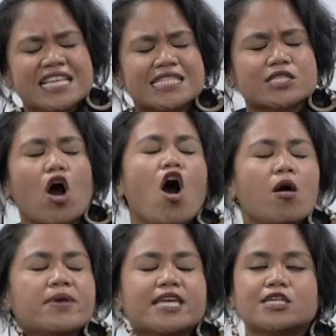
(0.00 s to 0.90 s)
This is
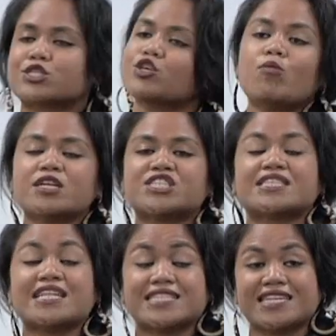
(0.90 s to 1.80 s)
all making so much
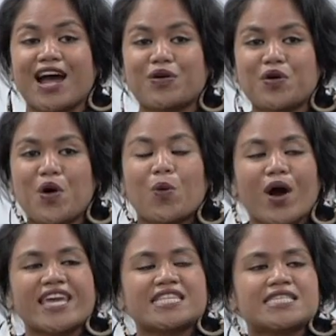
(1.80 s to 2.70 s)
sense now.
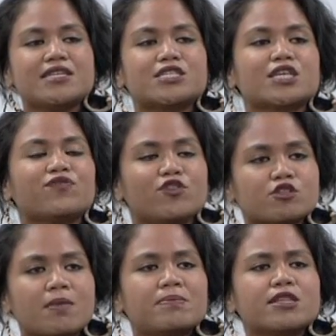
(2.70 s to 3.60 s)
Why I continue to
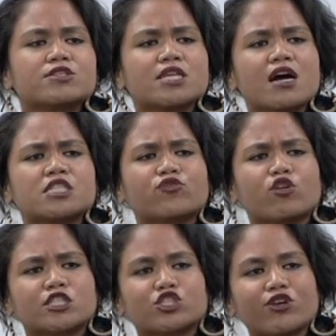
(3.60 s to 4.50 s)
confuse my mother's hugs for
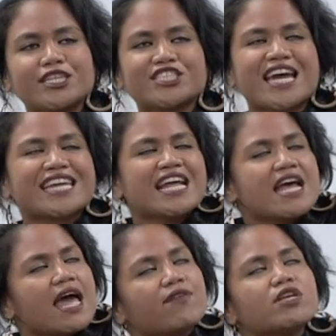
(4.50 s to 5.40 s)
a straitjacket
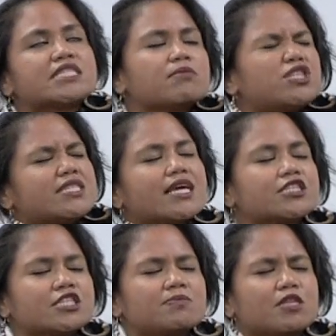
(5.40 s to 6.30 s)
every time she
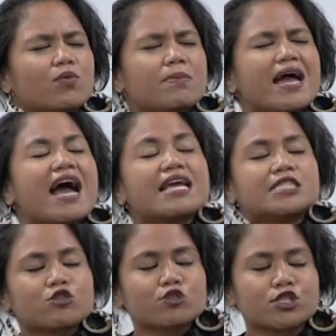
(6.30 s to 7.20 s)
touches me. The way my high
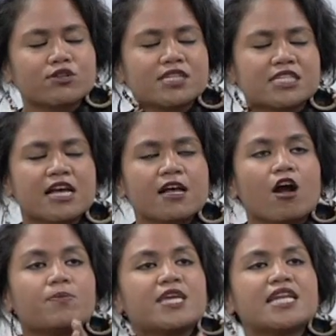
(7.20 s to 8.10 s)
school students
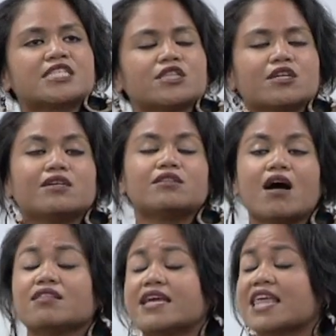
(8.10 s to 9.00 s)
are beginning to look a
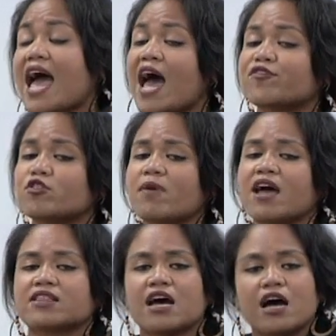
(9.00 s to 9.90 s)
lot like the aftermath